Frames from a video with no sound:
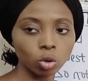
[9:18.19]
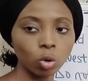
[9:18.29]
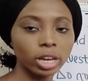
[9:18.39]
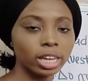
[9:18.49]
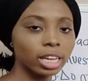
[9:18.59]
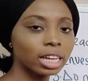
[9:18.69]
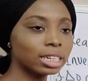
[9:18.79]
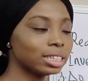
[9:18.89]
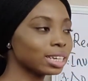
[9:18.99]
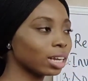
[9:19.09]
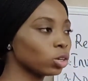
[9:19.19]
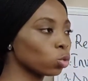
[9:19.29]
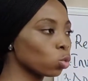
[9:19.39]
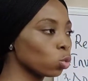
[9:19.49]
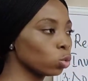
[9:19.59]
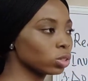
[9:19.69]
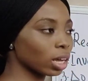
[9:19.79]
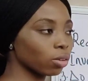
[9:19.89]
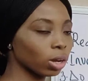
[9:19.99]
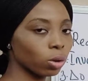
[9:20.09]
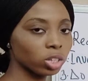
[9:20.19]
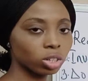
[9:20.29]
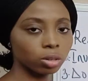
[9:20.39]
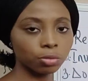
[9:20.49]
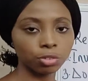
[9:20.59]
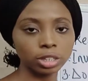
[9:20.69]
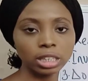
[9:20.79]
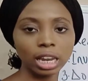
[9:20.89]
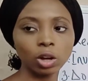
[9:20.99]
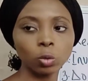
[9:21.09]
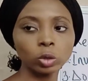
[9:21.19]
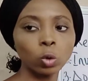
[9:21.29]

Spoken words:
Okay, these are the rules and regulations in French language.